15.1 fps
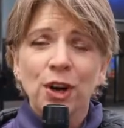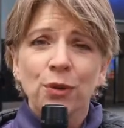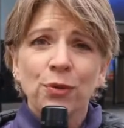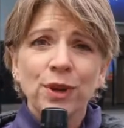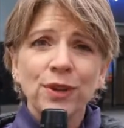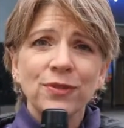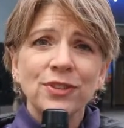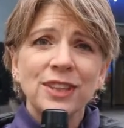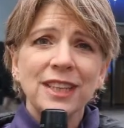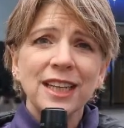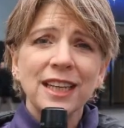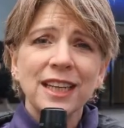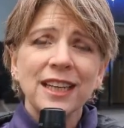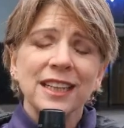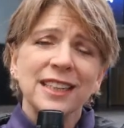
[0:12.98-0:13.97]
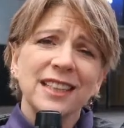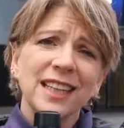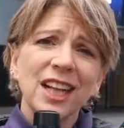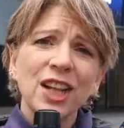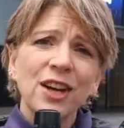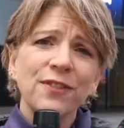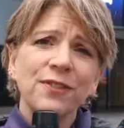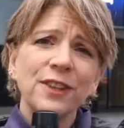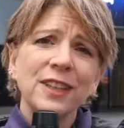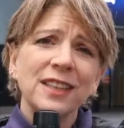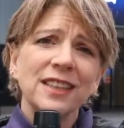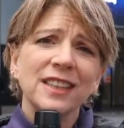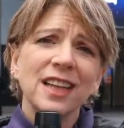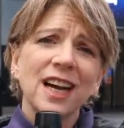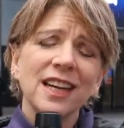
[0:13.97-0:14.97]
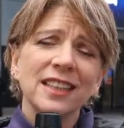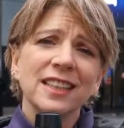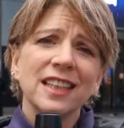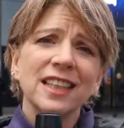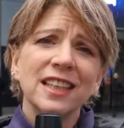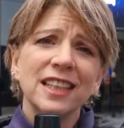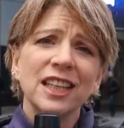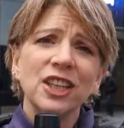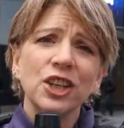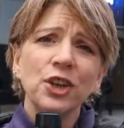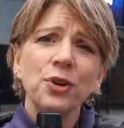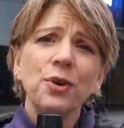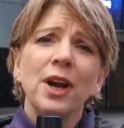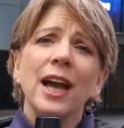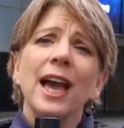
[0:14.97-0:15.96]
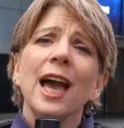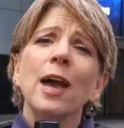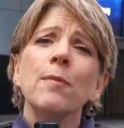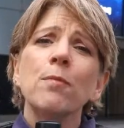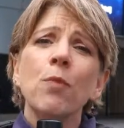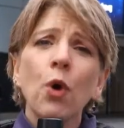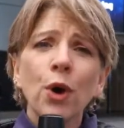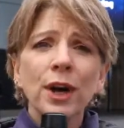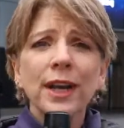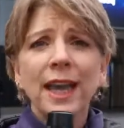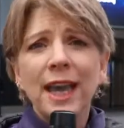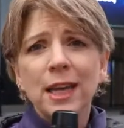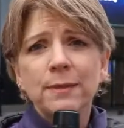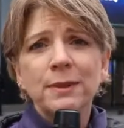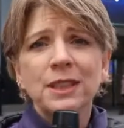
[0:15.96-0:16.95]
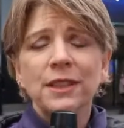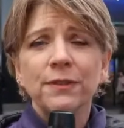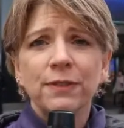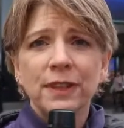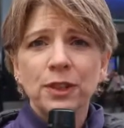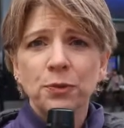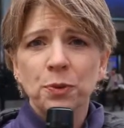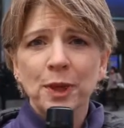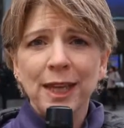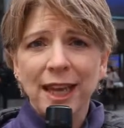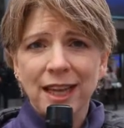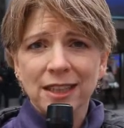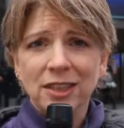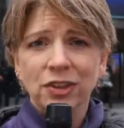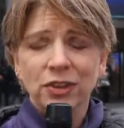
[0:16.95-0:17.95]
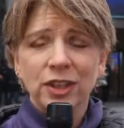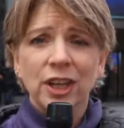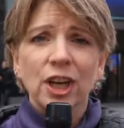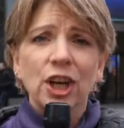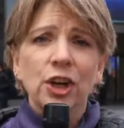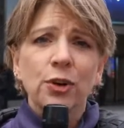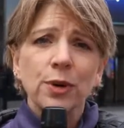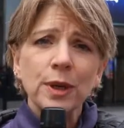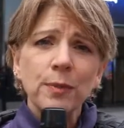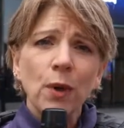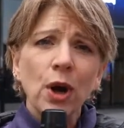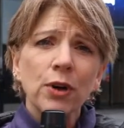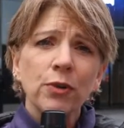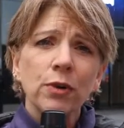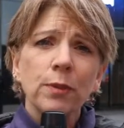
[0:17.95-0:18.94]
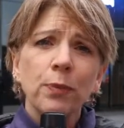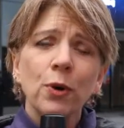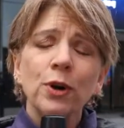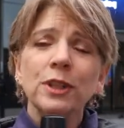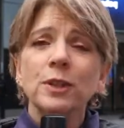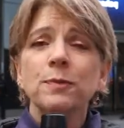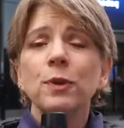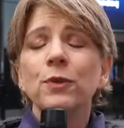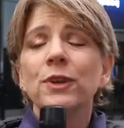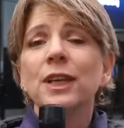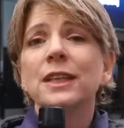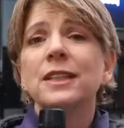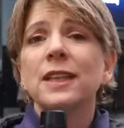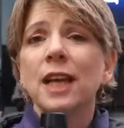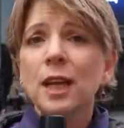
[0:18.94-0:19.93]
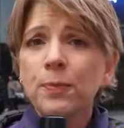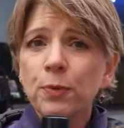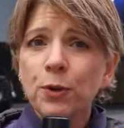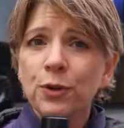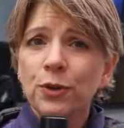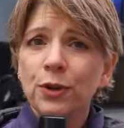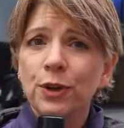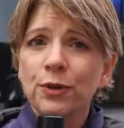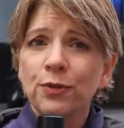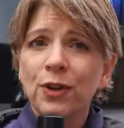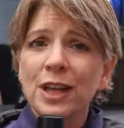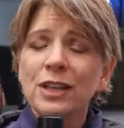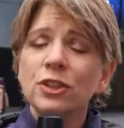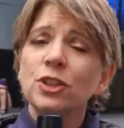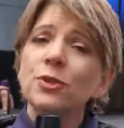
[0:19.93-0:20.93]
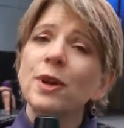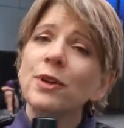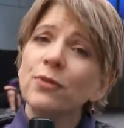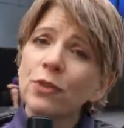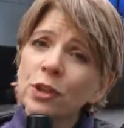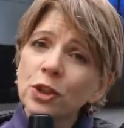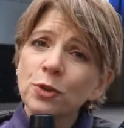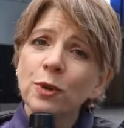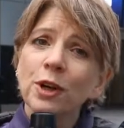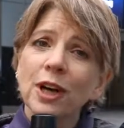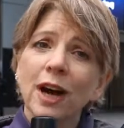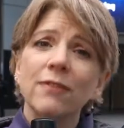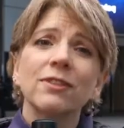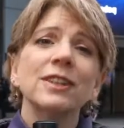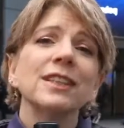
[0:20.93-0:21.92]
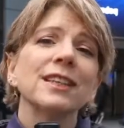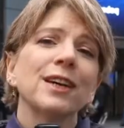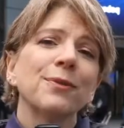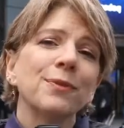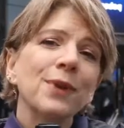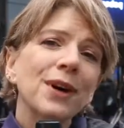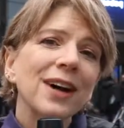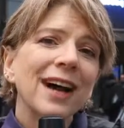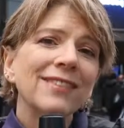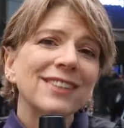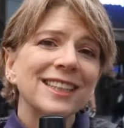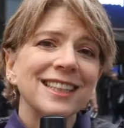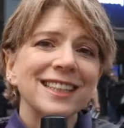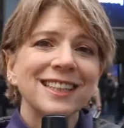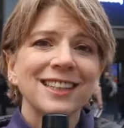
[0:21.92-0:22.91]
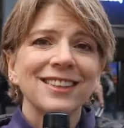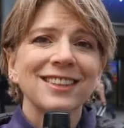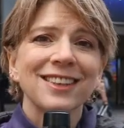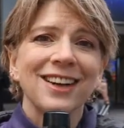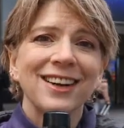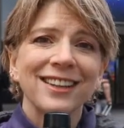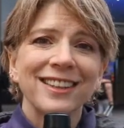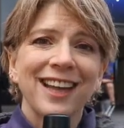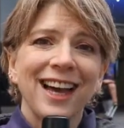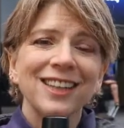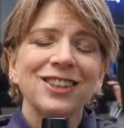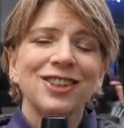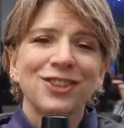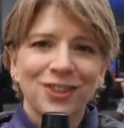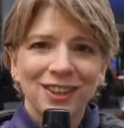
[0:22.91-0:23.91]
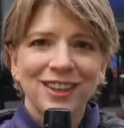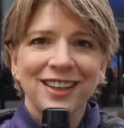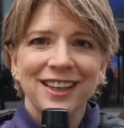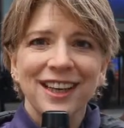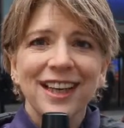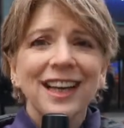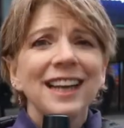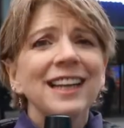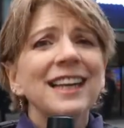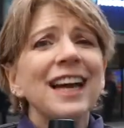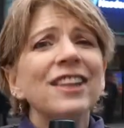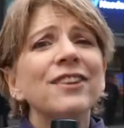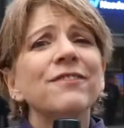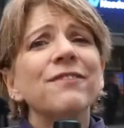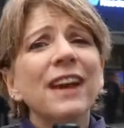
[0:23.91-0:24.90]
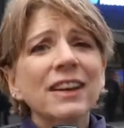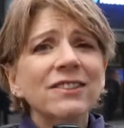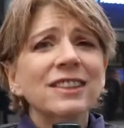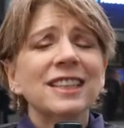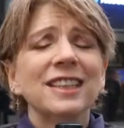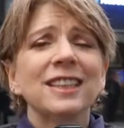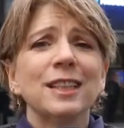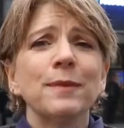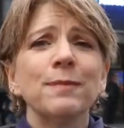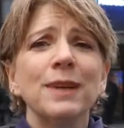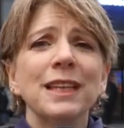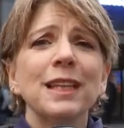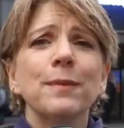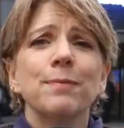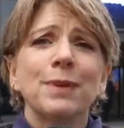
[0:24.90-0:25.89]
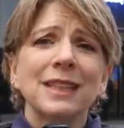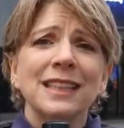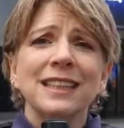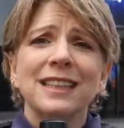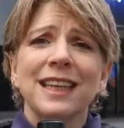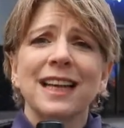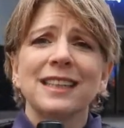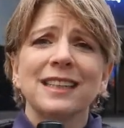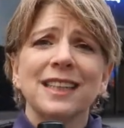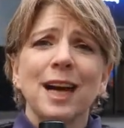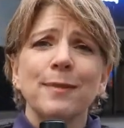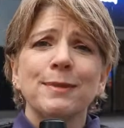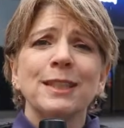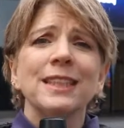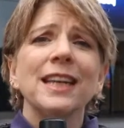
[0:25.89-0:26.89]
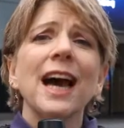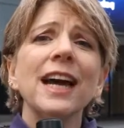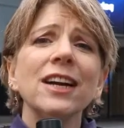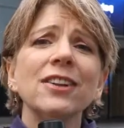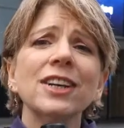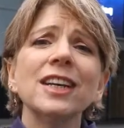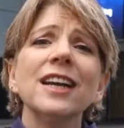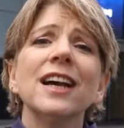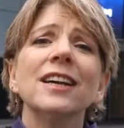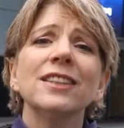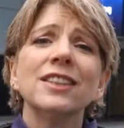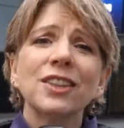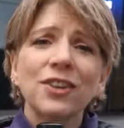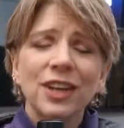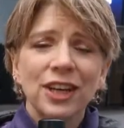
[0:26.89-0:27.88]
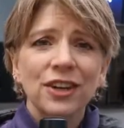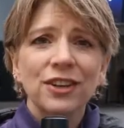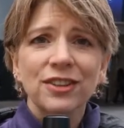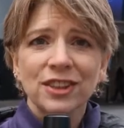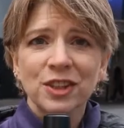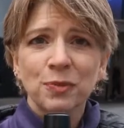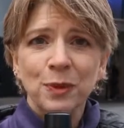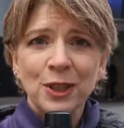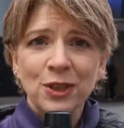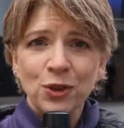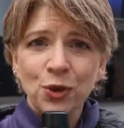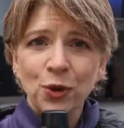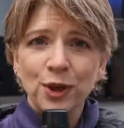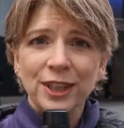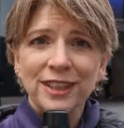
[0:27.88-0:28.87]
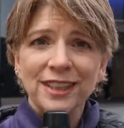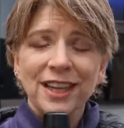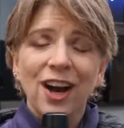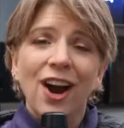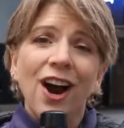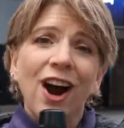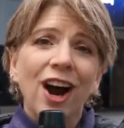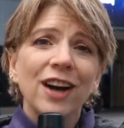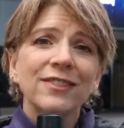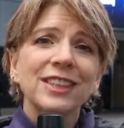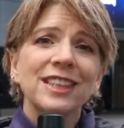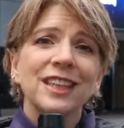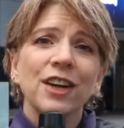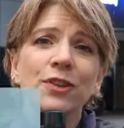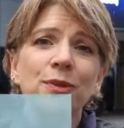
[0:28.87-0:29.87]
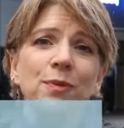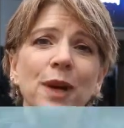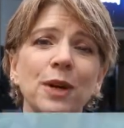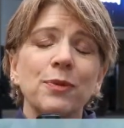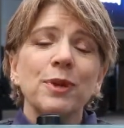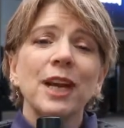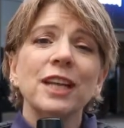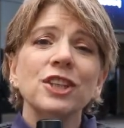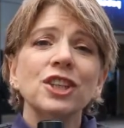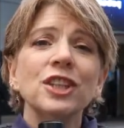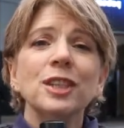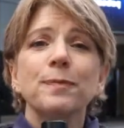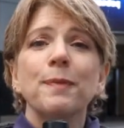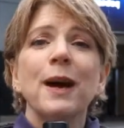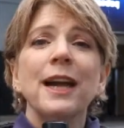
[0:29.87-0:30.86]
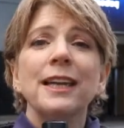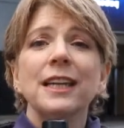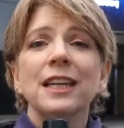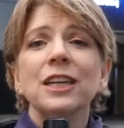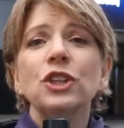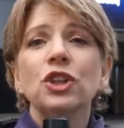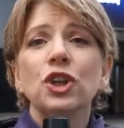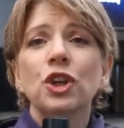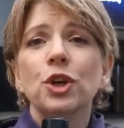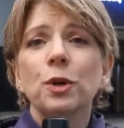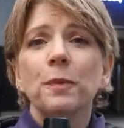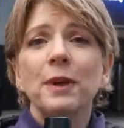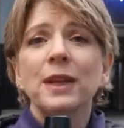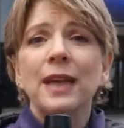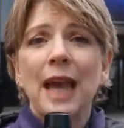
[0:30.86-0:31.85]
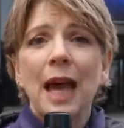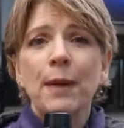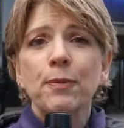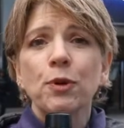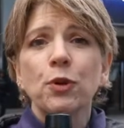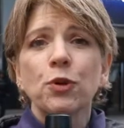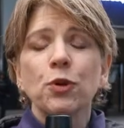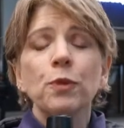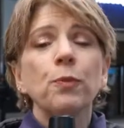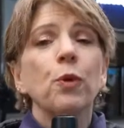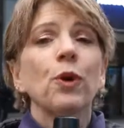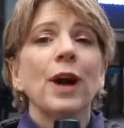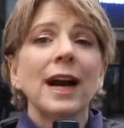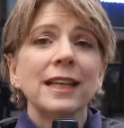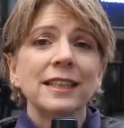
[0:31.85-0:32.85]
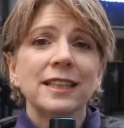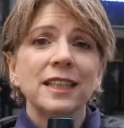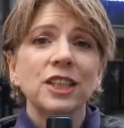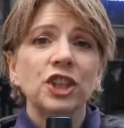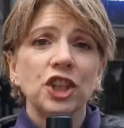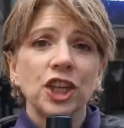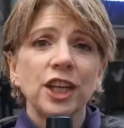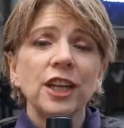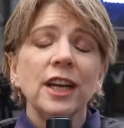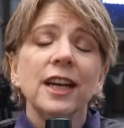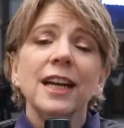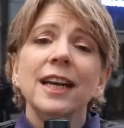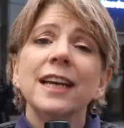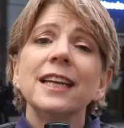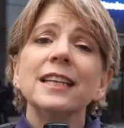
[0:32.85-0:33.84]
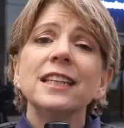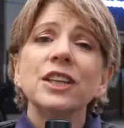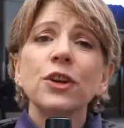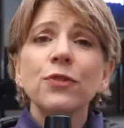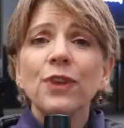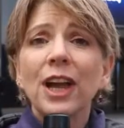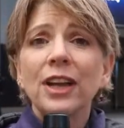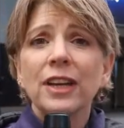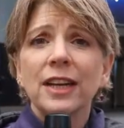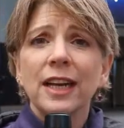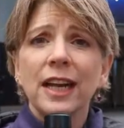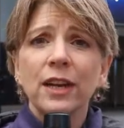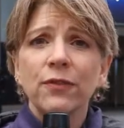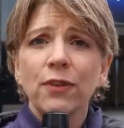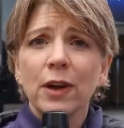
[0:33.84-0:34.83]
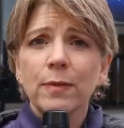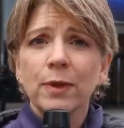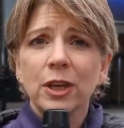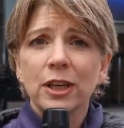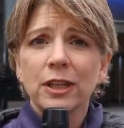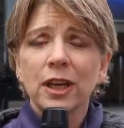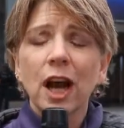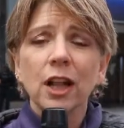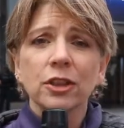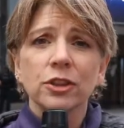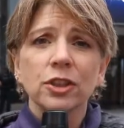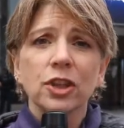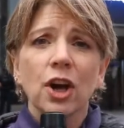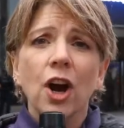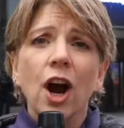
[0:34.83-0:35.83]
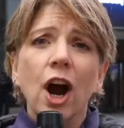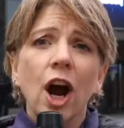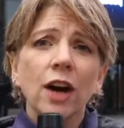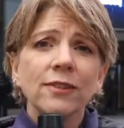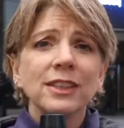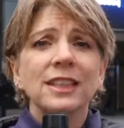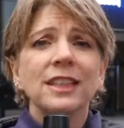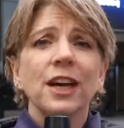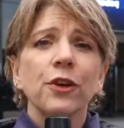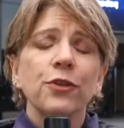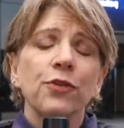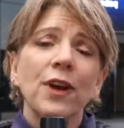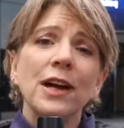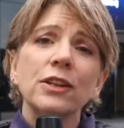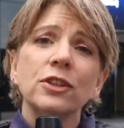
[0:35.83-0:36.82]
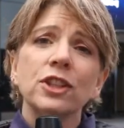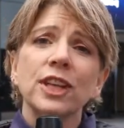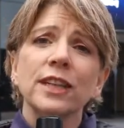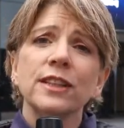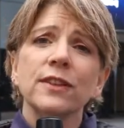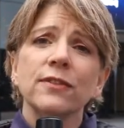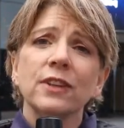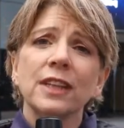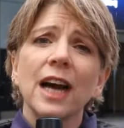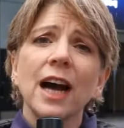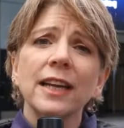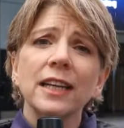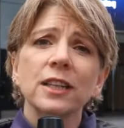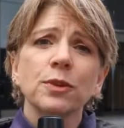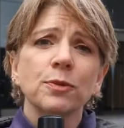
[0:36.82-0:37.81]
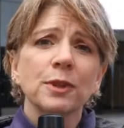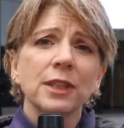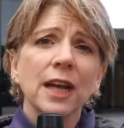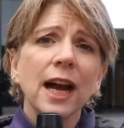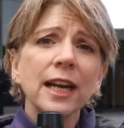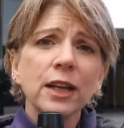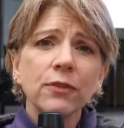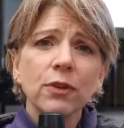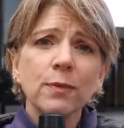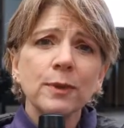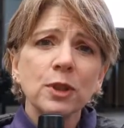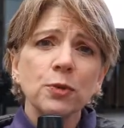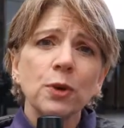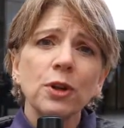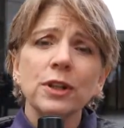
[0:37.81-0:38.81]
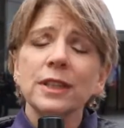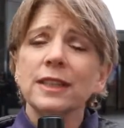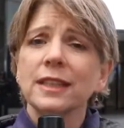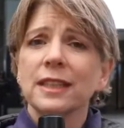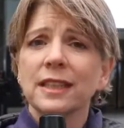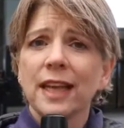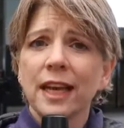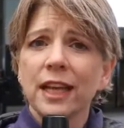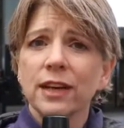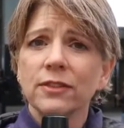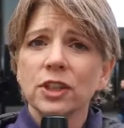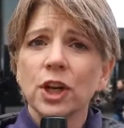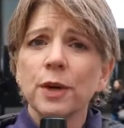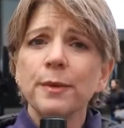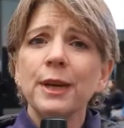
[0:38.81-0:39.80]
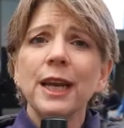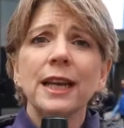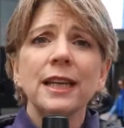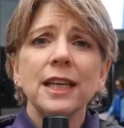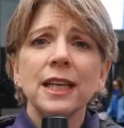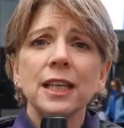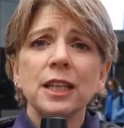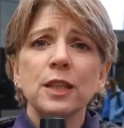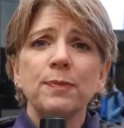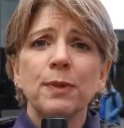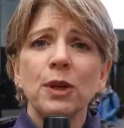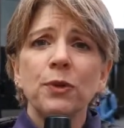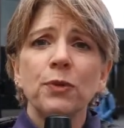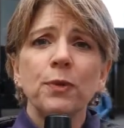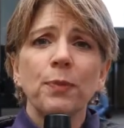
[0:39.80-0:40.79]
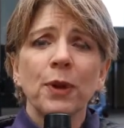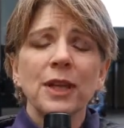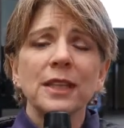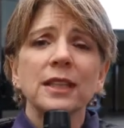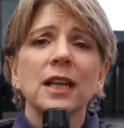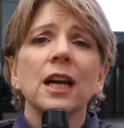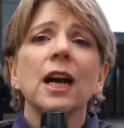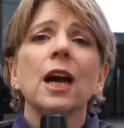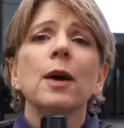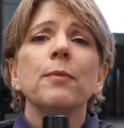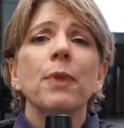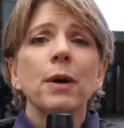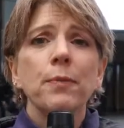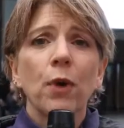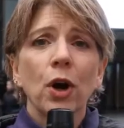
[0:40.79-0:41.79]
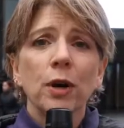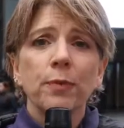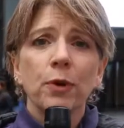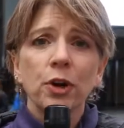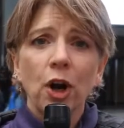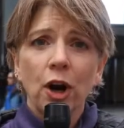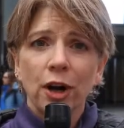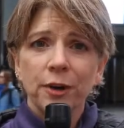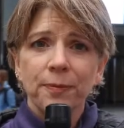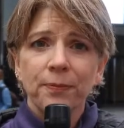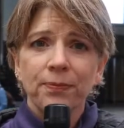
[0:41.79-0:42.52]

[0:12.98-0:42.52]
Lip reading: We've seen a sell-off in the stocks continue, and more cannabis events were canceled. Green Market Report is moving its April 3rd event to a virtual conference, and we'll have the details on that shortly. Now, the virus doesn't mean that business has stopped entirely, so here are this week's stories. Harvest Health and Recreation is buying Interurban Capital Group, or ICG, in a deal valued at $85 million. Harvest Health founder Jason Vedotti is resigning from his role as executive chairman, and he is being replaced by Mark Bernard.